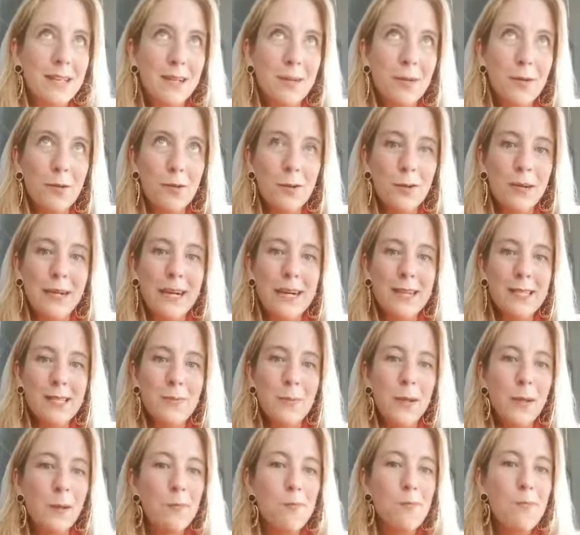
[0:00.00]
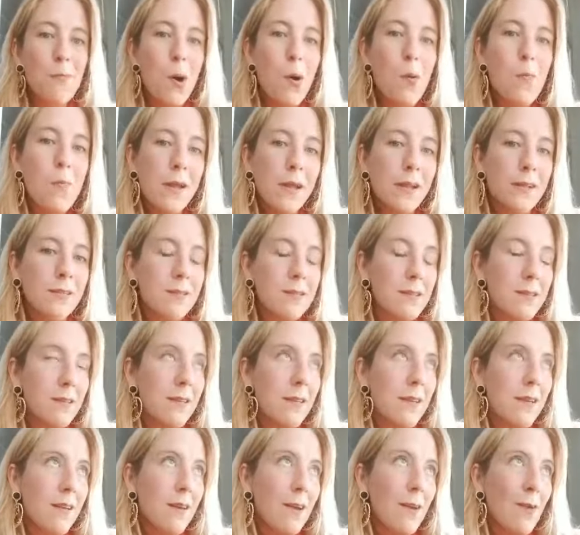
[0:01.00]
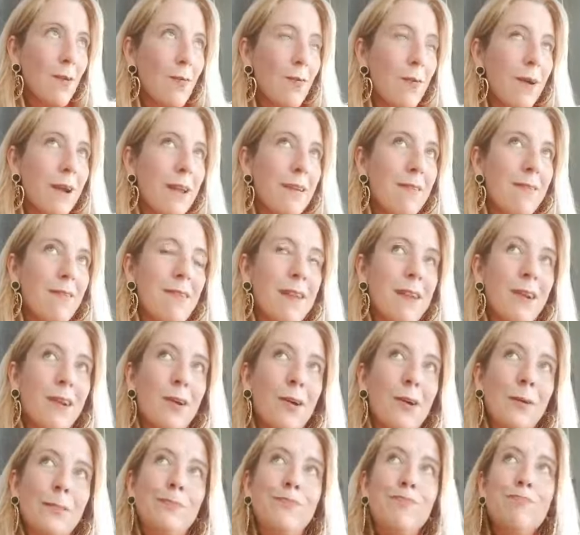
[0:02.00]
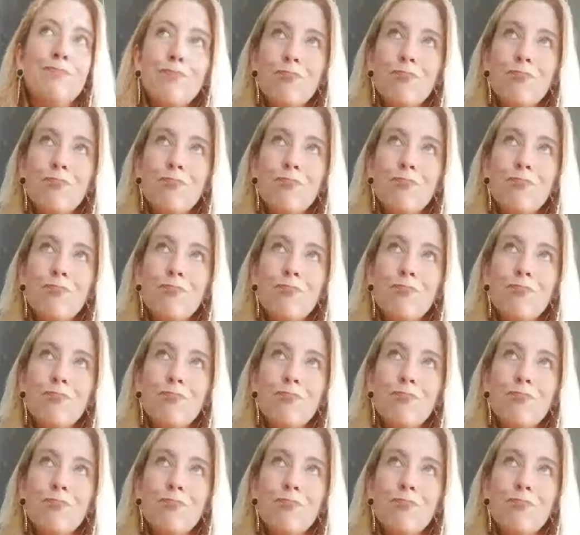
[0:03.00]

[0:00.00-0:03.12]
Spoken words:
A little orgasmic moment right there.